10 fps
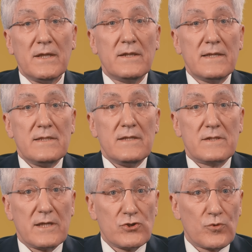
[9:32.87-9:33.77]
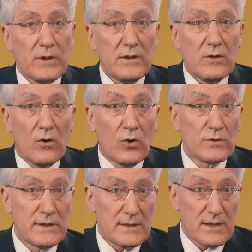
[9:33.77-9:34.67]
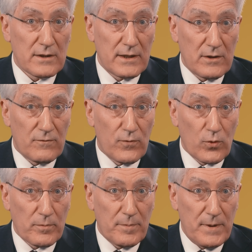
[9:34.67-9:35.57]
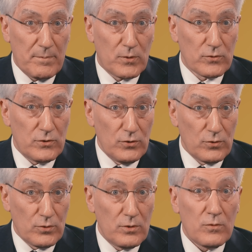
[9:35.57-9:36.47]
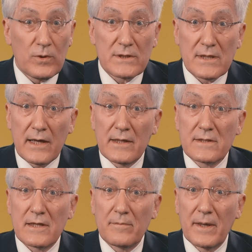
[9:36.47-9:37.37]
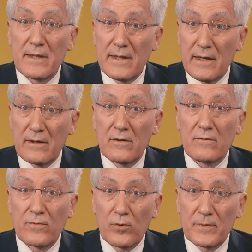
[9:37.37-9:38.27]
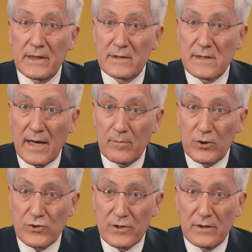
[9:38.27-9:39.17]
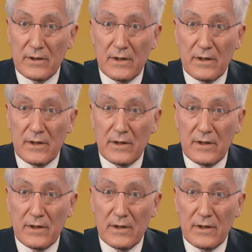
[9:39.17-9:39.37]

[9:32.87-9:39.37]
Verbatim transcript: mid-19th century, all decently informed people knew what science had by then firmly established,